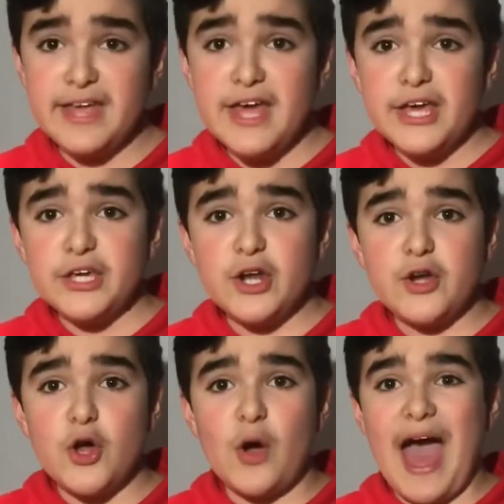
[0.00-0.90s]
You know,
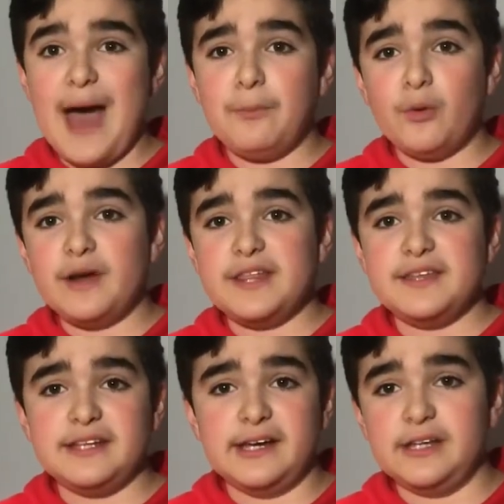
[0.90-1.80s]
no app or anything
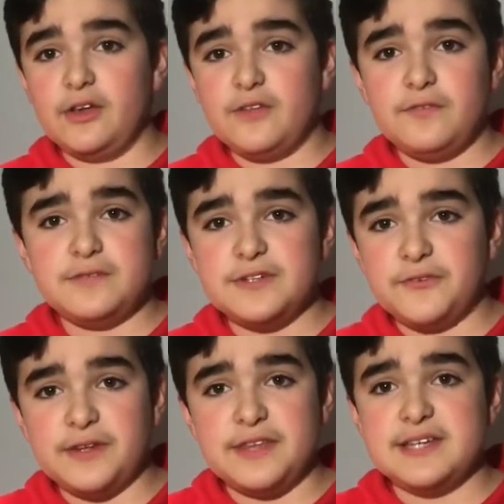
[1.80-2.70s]
like a lot of
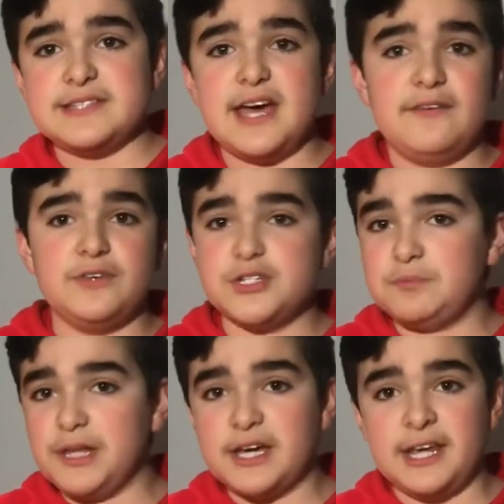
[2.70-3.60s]
different things have. You just
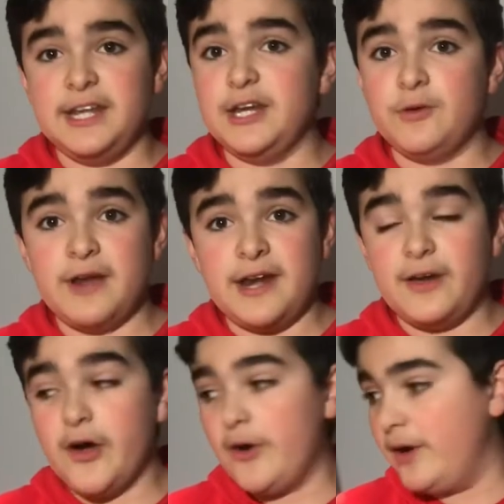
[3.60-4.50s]
plug it in and you're ready to
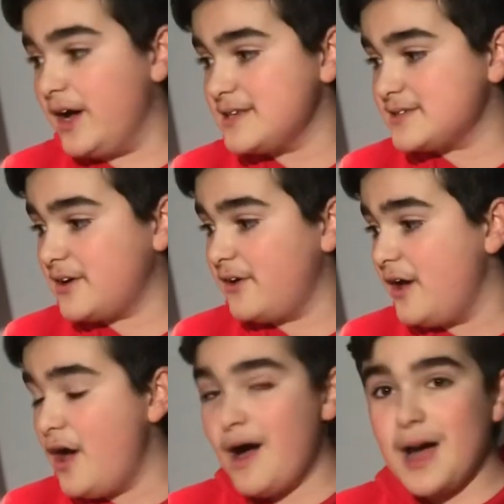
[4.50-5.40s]
go. So
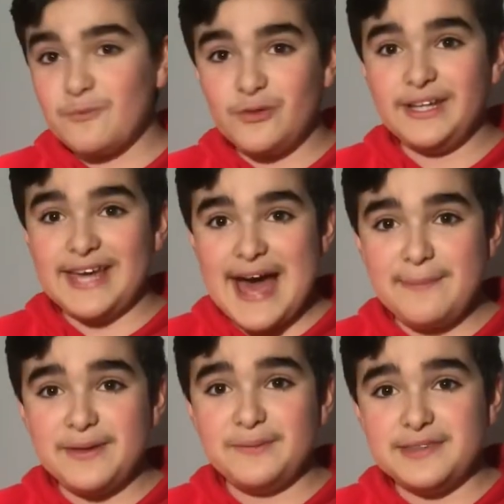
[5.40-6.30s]
I'm really happy
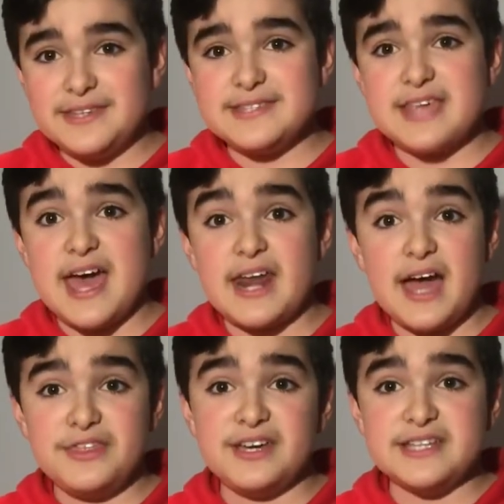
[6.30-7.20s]
with this, and I
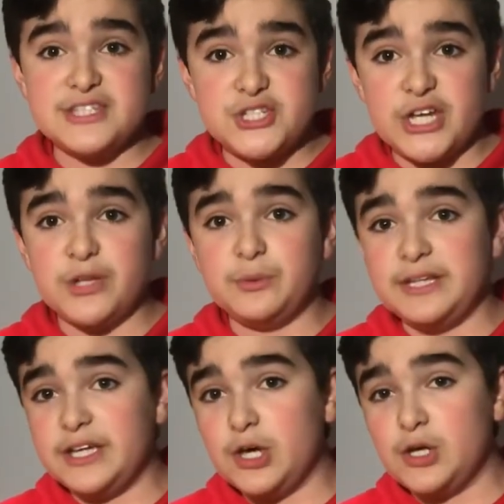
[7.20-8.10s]
think it's genuinely
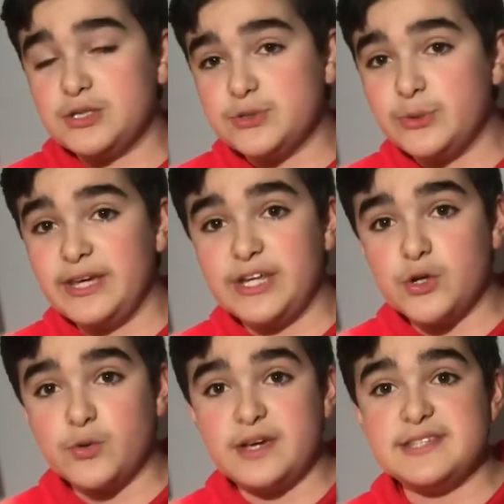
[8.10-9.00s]
going to
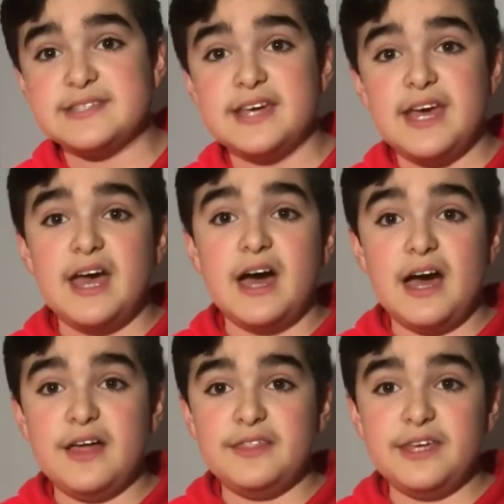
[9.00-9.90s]
increase
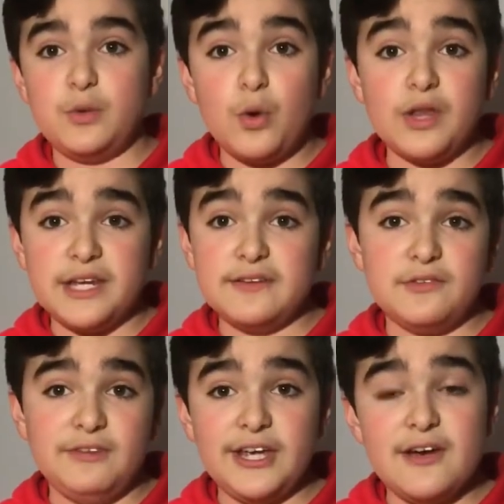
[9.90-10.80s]
the quality of the
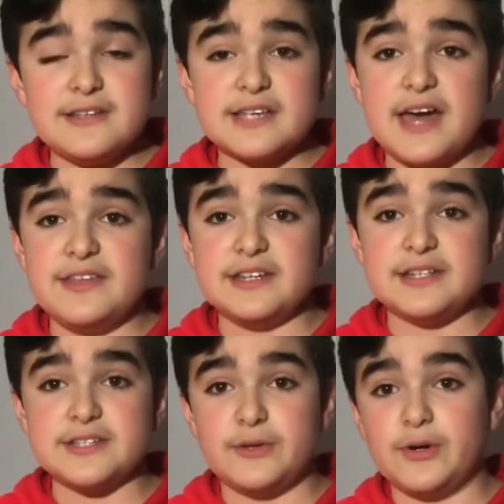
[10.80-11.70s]
videos. I think that it's
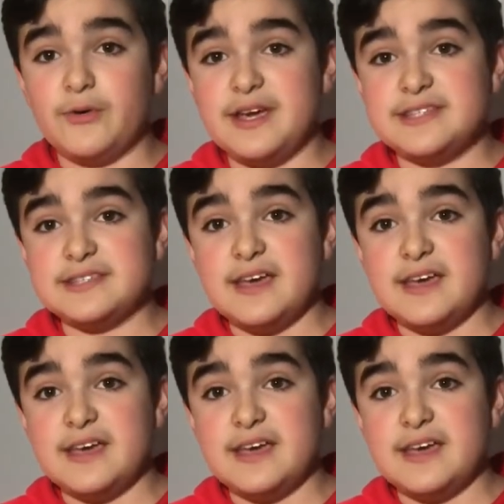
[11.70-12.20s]
going to increase